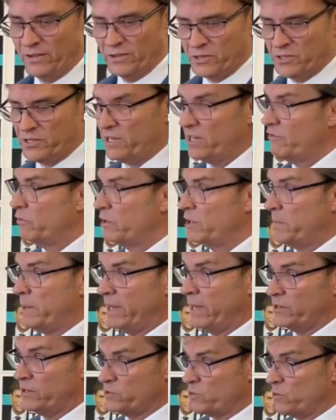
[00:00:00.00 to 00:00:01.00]
And the city of
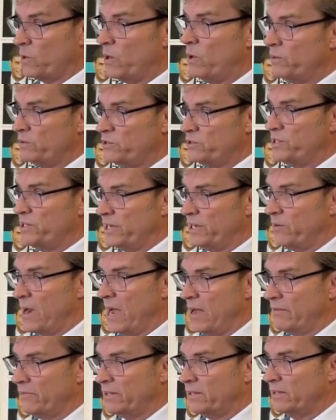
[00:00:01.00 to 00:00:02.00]
Winnipeg has grown
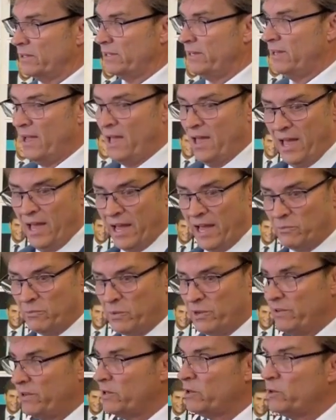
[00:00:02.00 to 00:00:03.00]
geographically, and
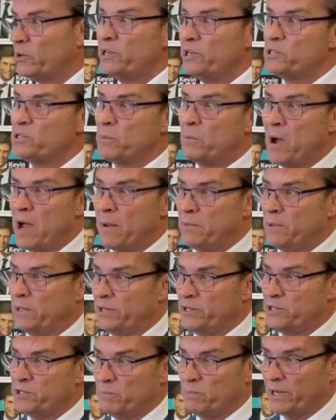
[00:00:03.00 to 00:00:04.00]
we've increased the
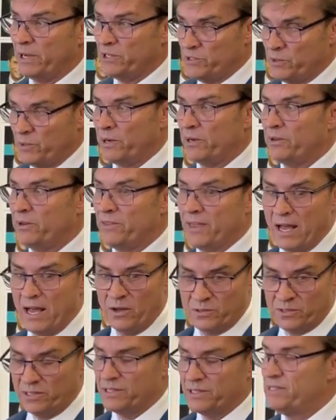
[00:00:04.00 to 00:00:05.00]
population by
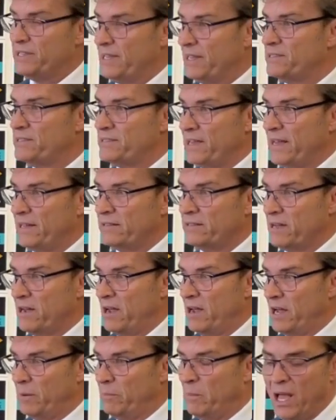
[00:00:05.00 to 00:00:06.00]
200,000 since that
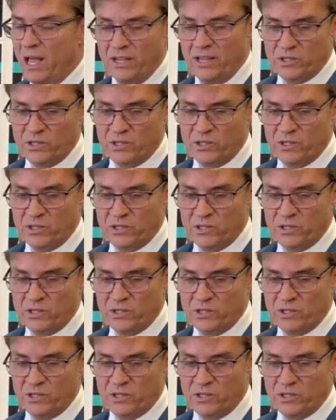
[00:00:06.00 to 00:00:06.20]
time.